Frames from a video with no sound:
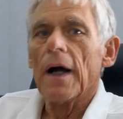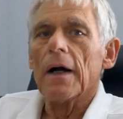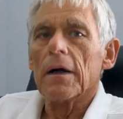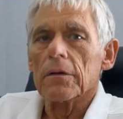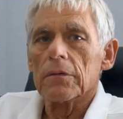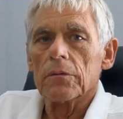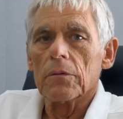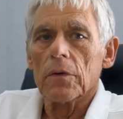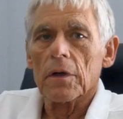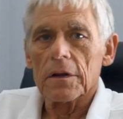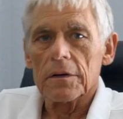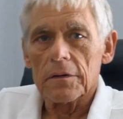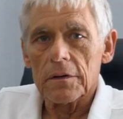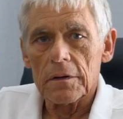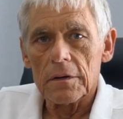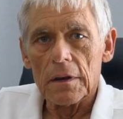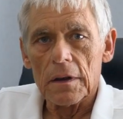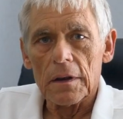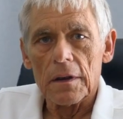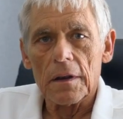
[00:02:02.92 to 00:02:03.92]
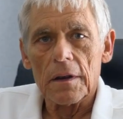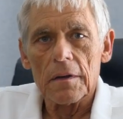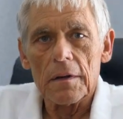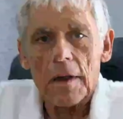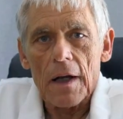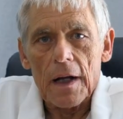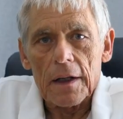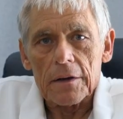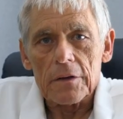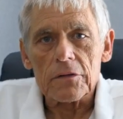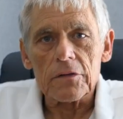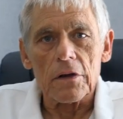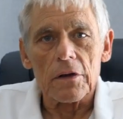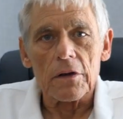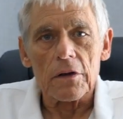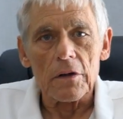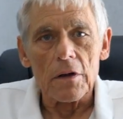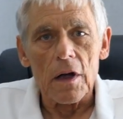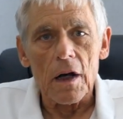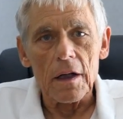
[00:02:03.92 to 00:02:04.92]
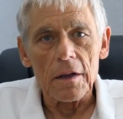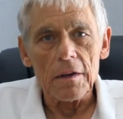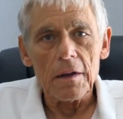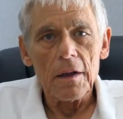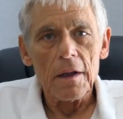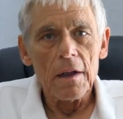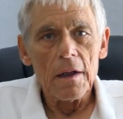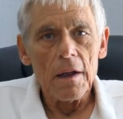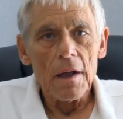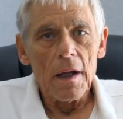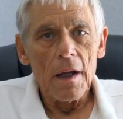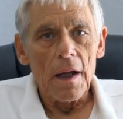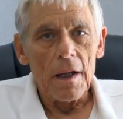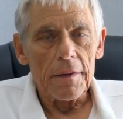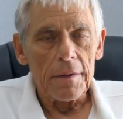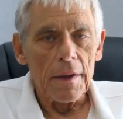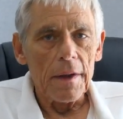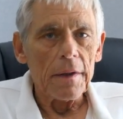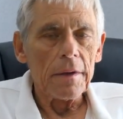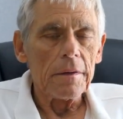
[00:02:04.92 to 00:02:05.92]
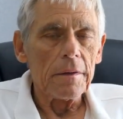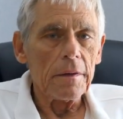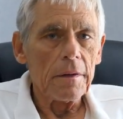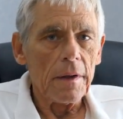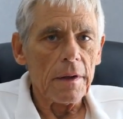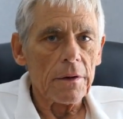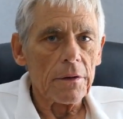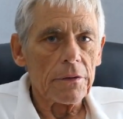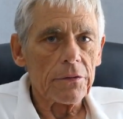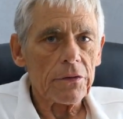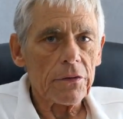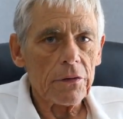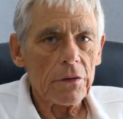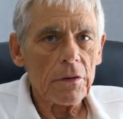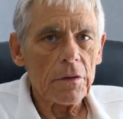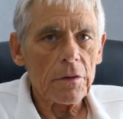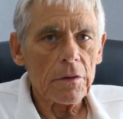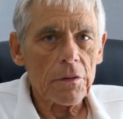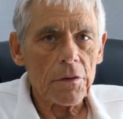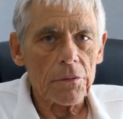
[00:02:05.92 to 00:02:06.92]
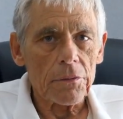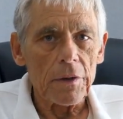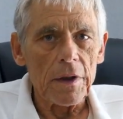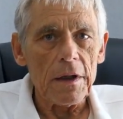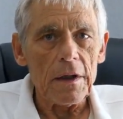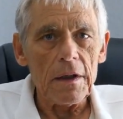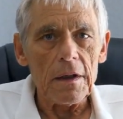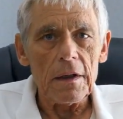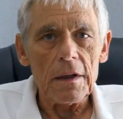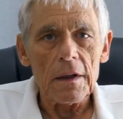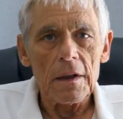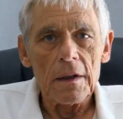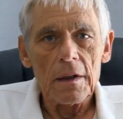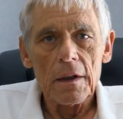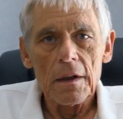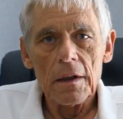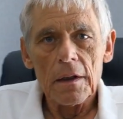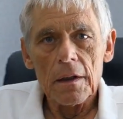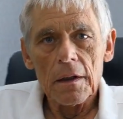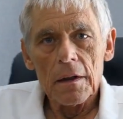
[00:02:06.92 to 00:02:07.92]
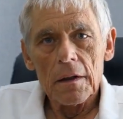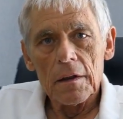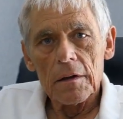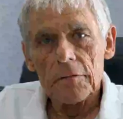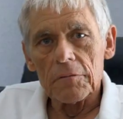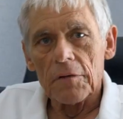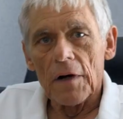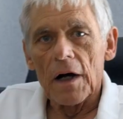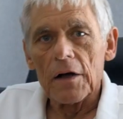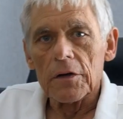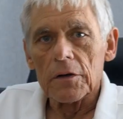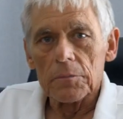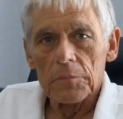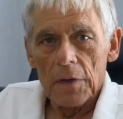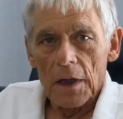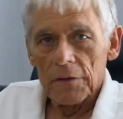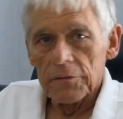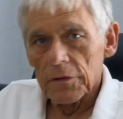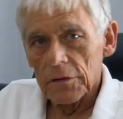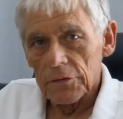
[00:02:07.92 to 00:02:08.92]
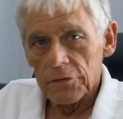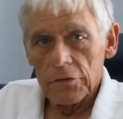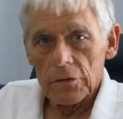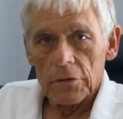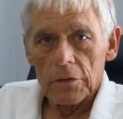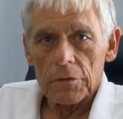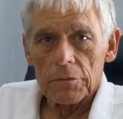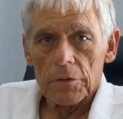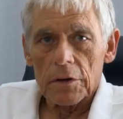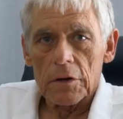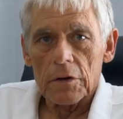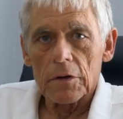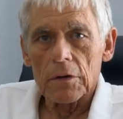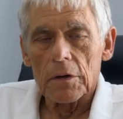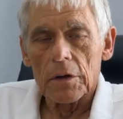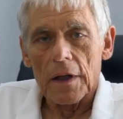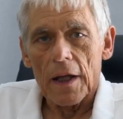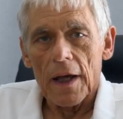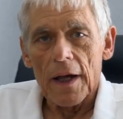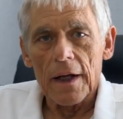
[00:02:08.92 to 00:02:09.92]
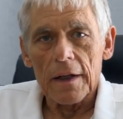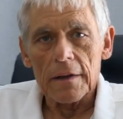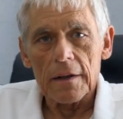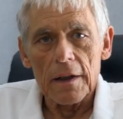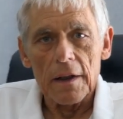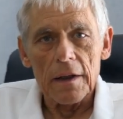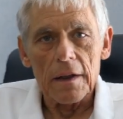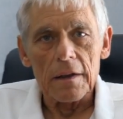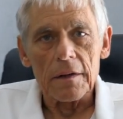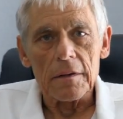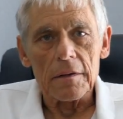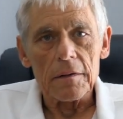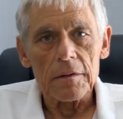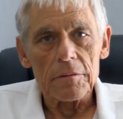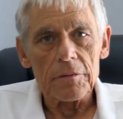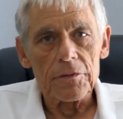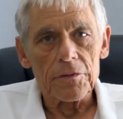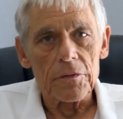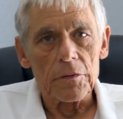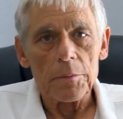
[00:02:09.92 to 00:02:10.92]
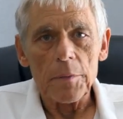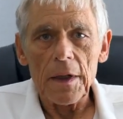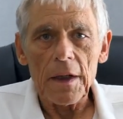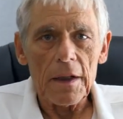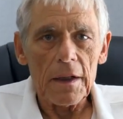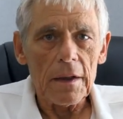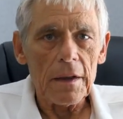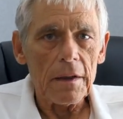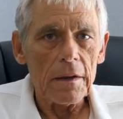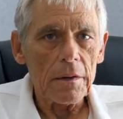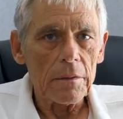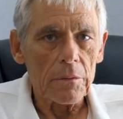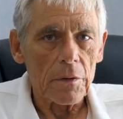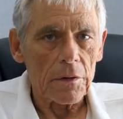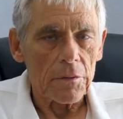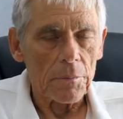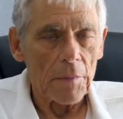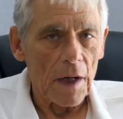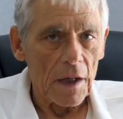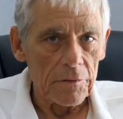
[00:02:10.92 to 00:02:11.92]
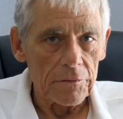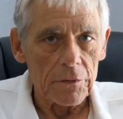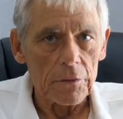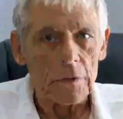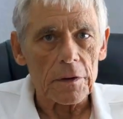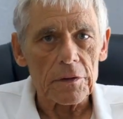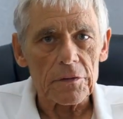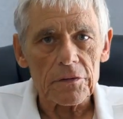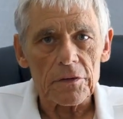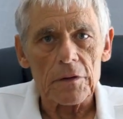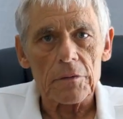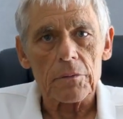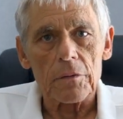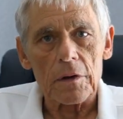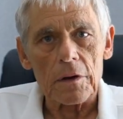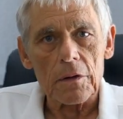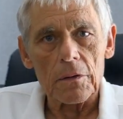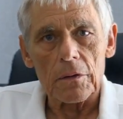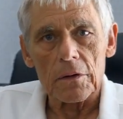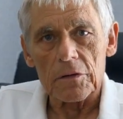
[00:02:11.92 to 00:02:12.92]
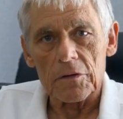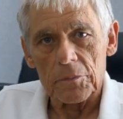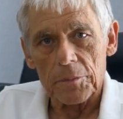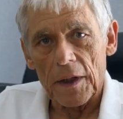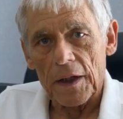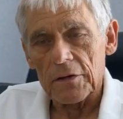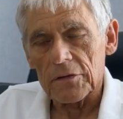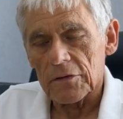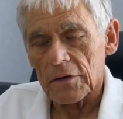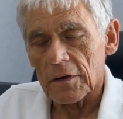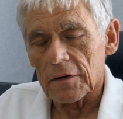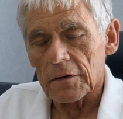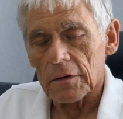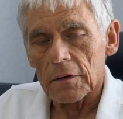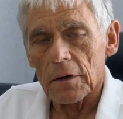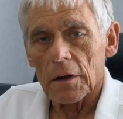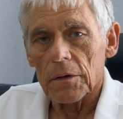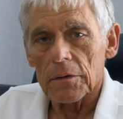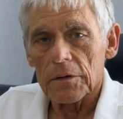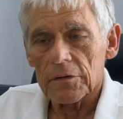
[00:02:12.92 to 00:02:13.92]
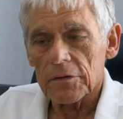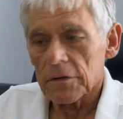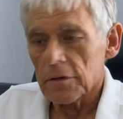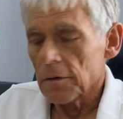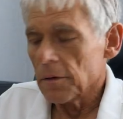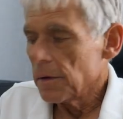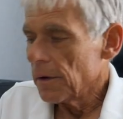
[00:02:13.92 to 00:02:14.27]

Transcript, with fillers: out what, uh, how to turn it on, and then there's three volume levels you can record at, and for me, with my voice, it records best at the lowest.